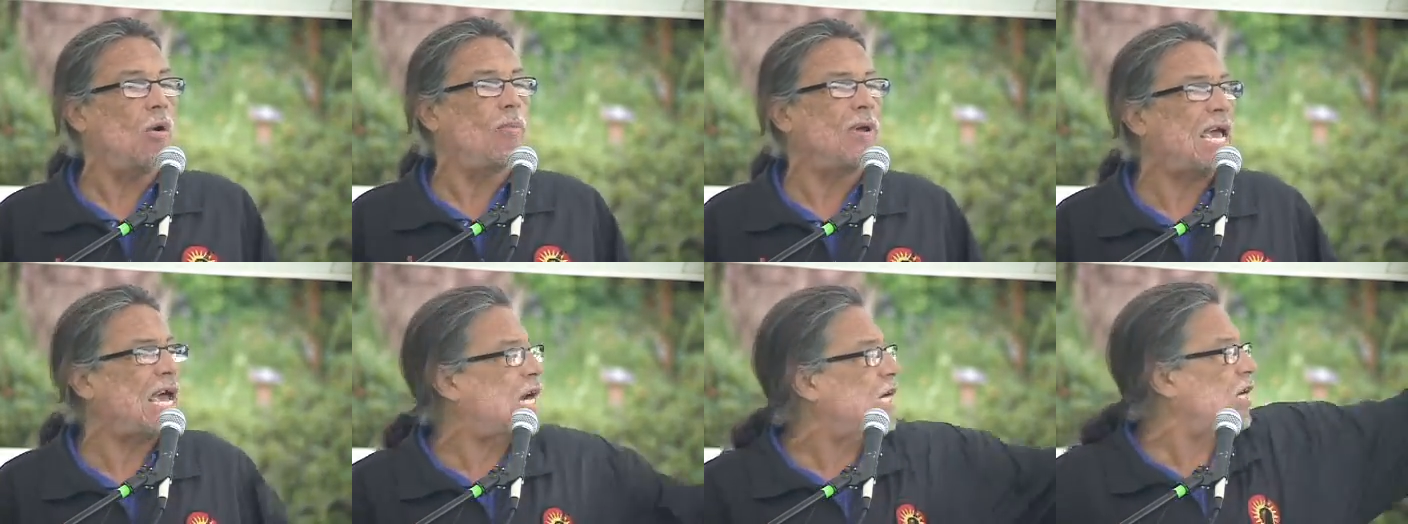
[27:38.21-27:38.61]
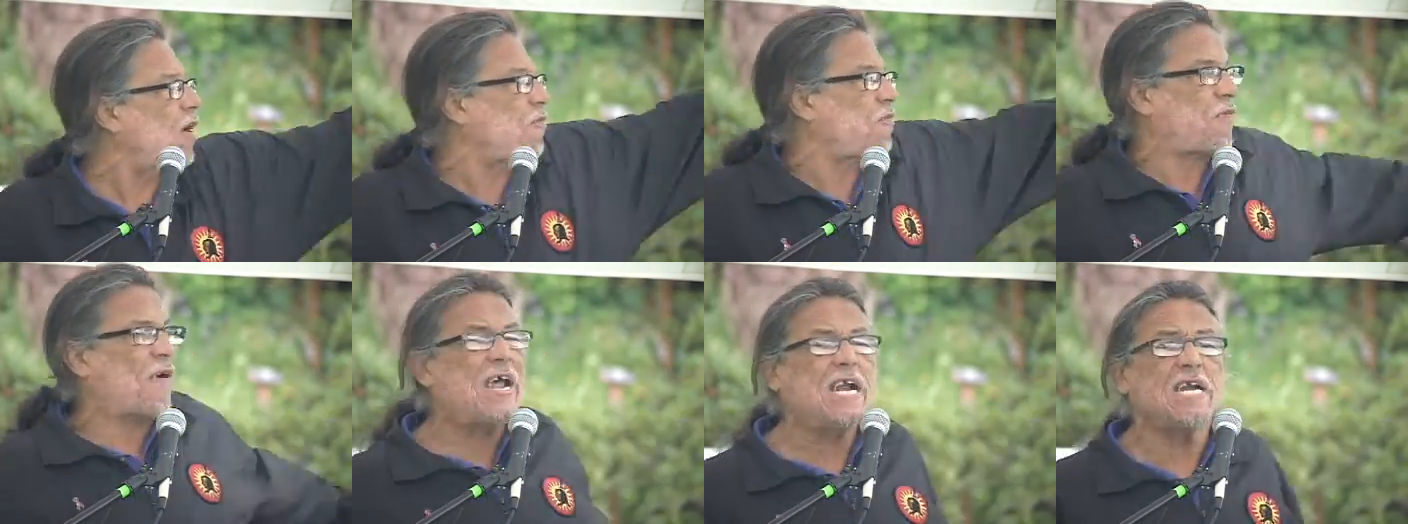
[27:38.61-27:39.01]
We got to
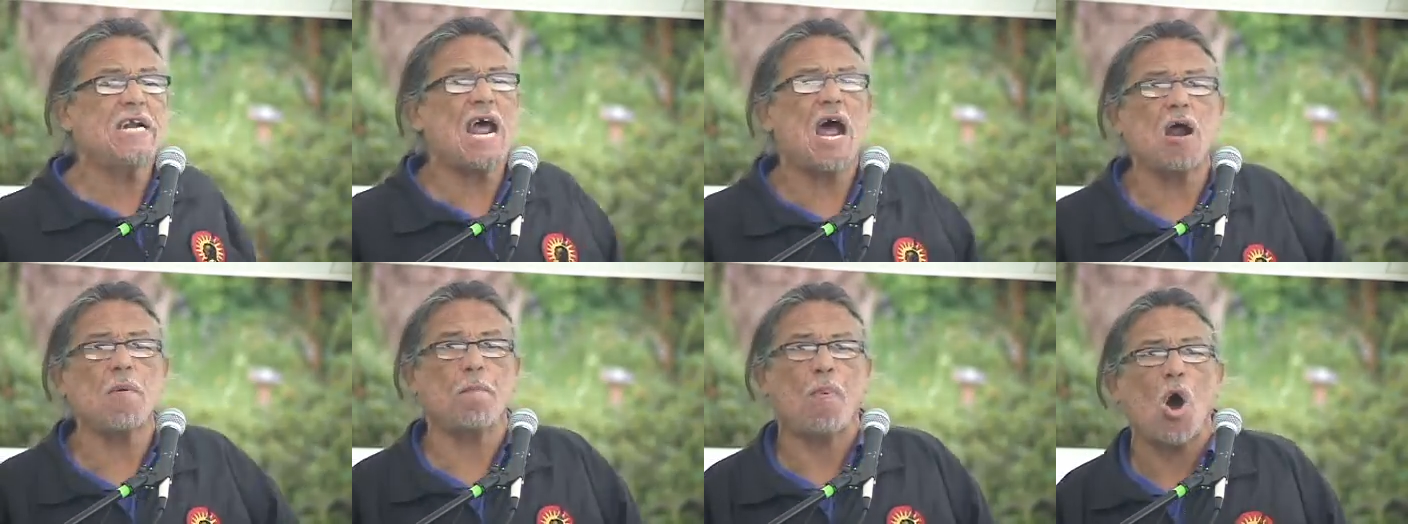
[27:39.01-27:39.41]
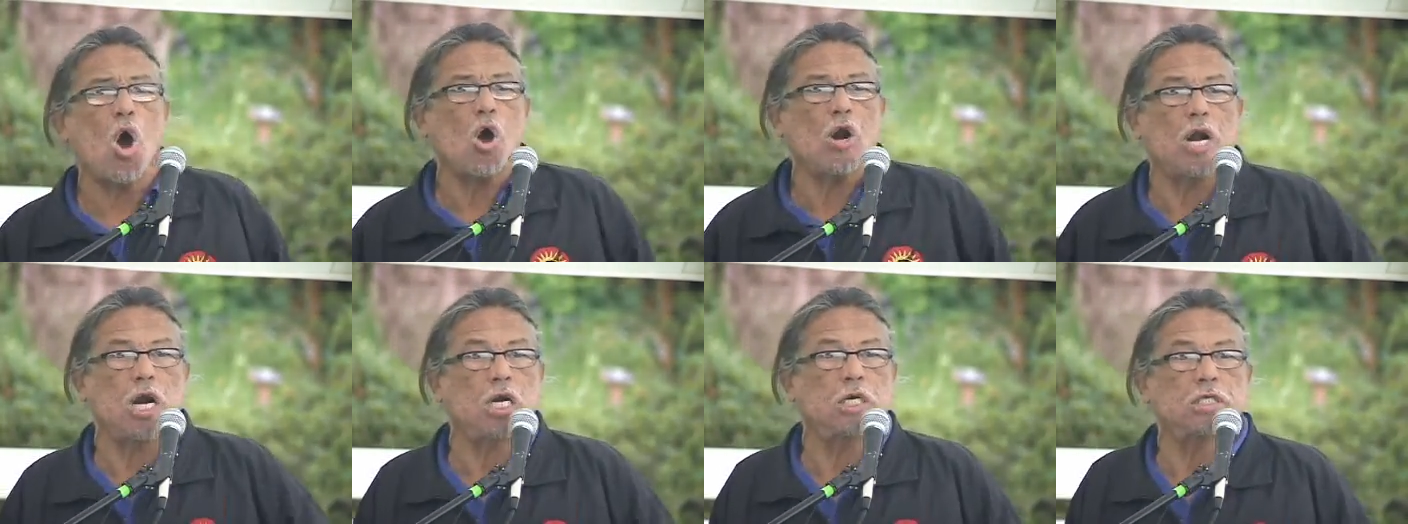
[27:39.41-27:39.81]
defend our
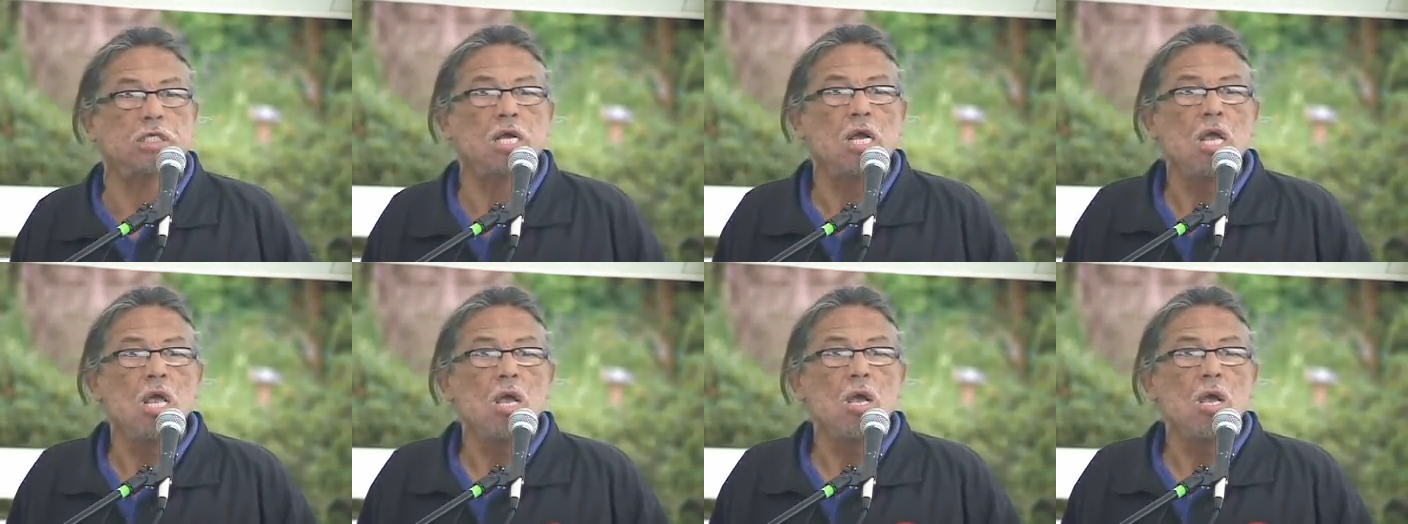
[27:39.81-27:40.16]
borders.